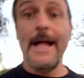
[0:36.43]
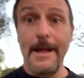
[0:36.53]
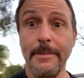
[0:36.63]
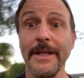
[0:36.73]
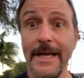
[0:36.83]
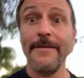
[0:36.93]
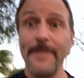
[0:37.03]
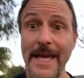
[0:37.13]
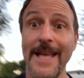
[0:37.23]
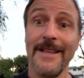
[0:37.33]
And believe
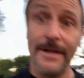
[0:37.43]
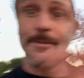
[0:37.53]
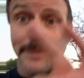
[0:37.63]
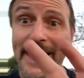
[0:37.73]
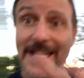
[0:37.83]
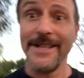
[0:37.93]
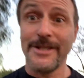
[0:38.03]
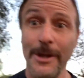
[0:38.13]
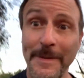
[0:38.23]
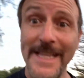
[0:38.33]
me, there's plenty of
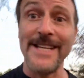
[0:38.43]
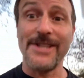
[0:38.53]
stupid things